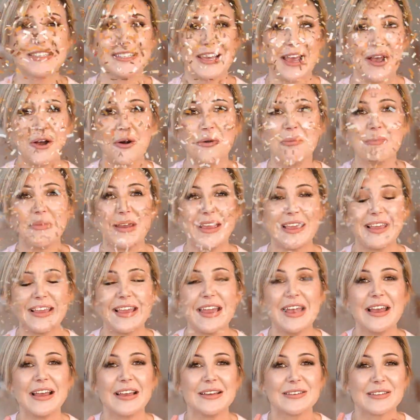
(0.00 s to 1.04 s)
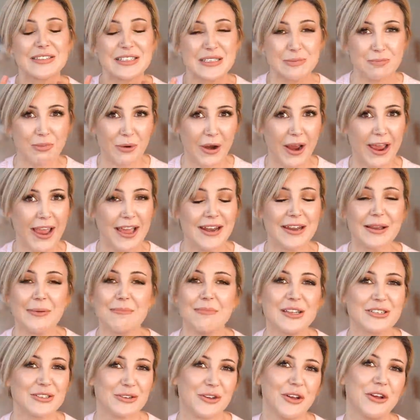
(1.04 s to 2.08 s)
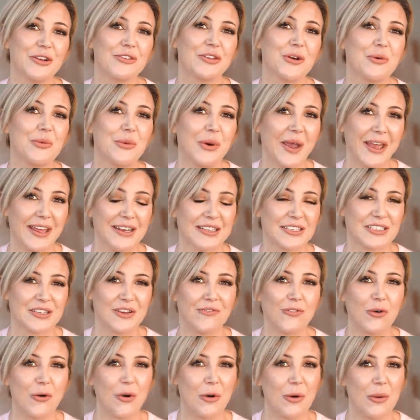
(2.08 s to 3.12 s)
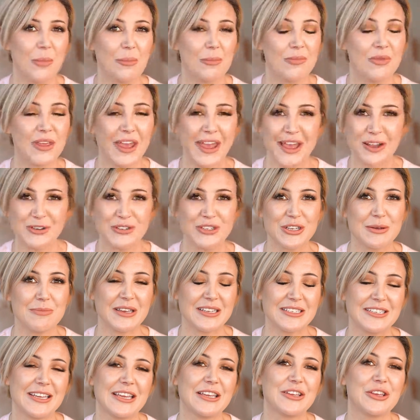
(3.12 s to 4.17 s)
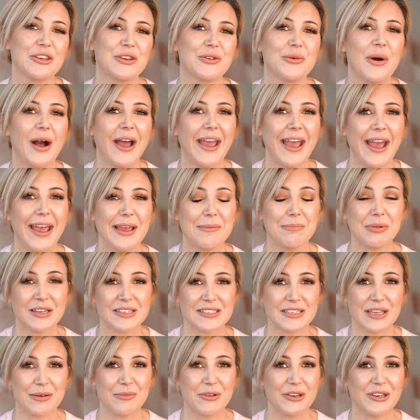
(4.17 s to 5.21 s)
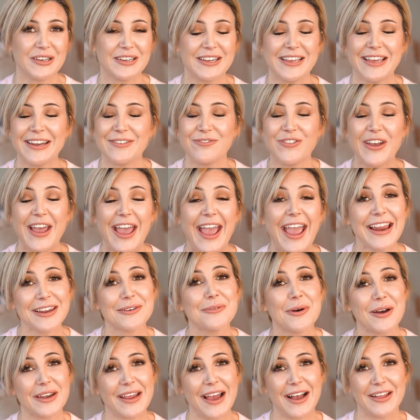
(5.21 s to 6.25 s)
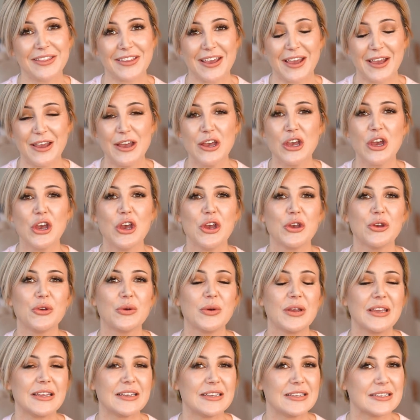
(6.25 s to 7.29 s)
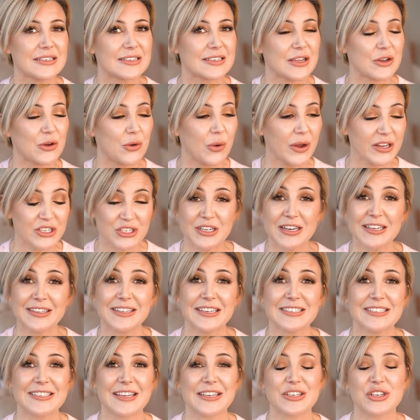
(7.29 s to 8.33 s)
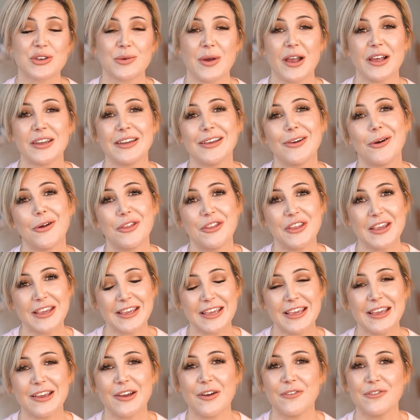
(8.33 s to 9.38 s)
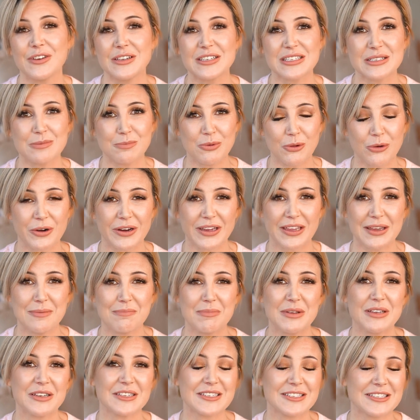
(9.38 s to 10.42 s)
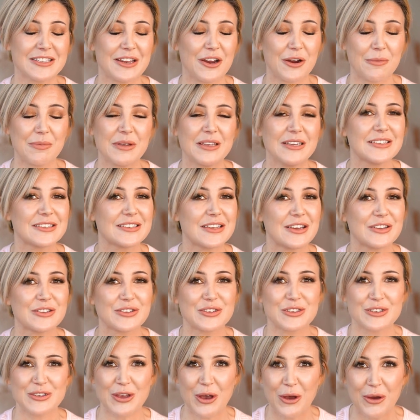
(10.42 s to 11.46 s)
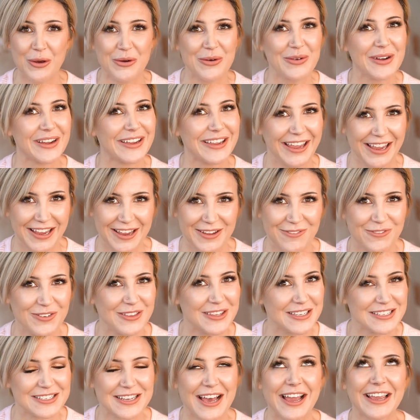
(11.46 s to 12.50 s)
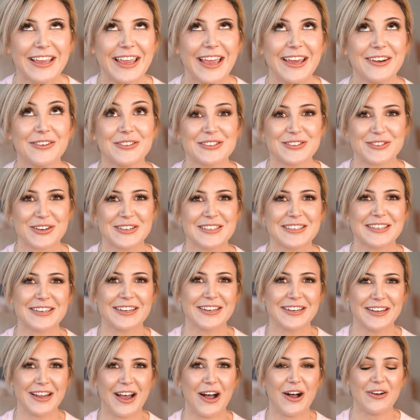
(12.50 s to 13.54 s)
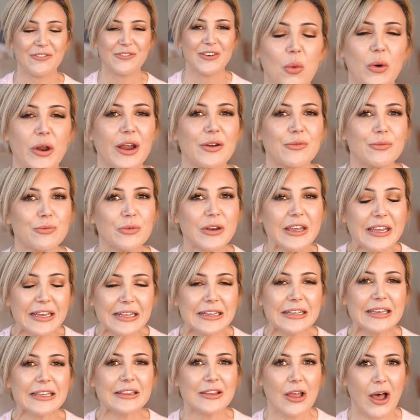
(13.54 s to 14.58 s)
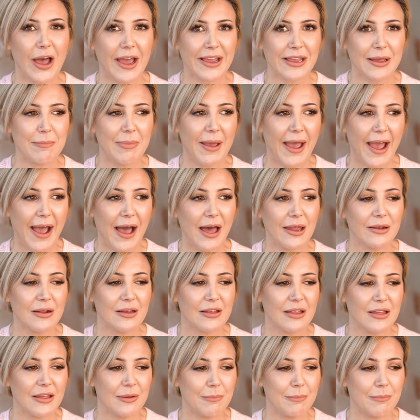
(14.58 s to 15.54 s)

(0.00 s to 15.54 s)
to help me spread mental health awareness for the LGBTQIA+ community and for anyone out there who is questioning their sexuality or thinking of exploring it, because therapy is so key for this. I cannot stress it enough. What I really like about